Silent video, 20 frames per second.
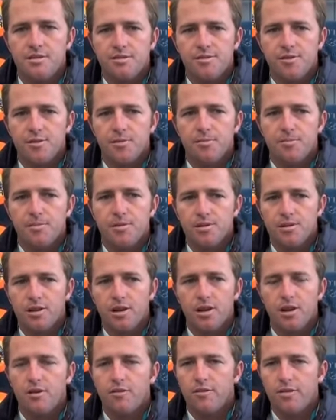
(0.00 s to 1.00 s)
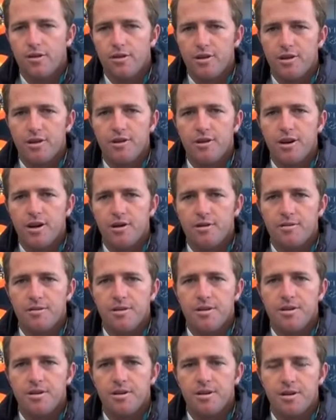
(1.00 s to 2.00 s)
so a little over a year now,
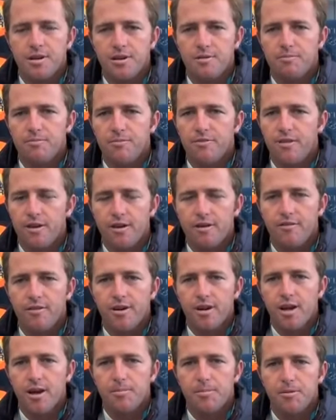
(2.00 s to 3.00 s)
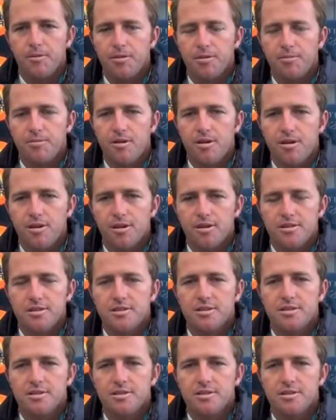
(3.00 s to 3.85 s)
and very, very happy with the product.